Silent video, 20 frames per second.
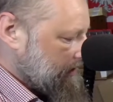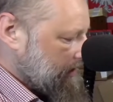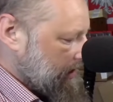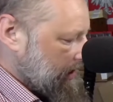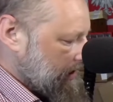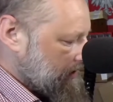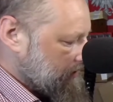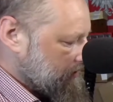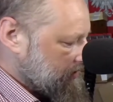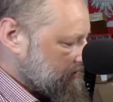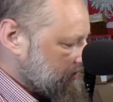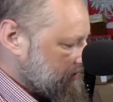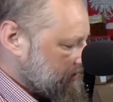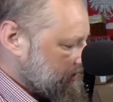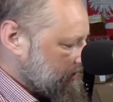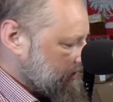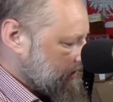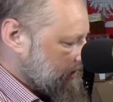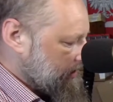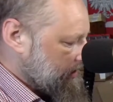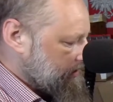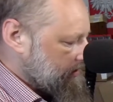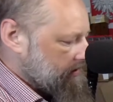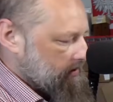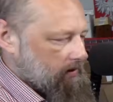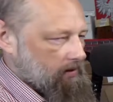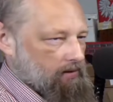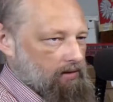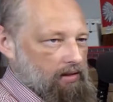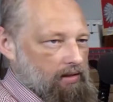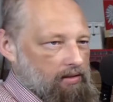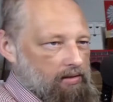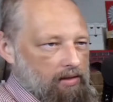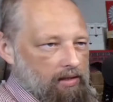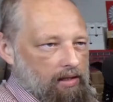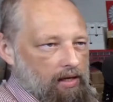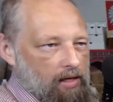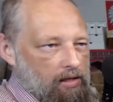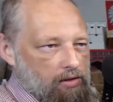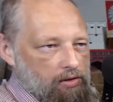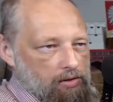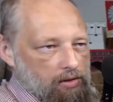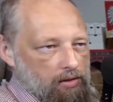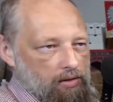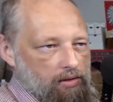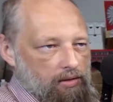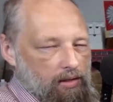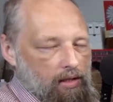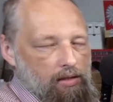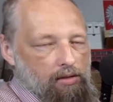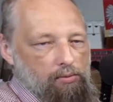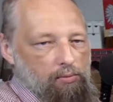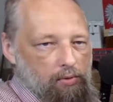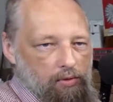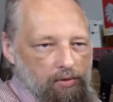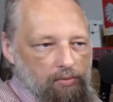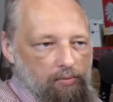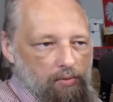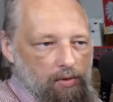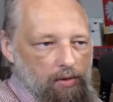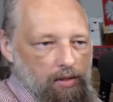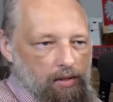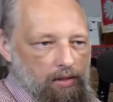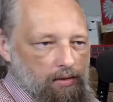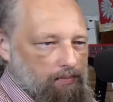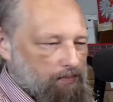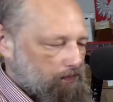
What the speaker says: I don't see any indication that it wouldn't work.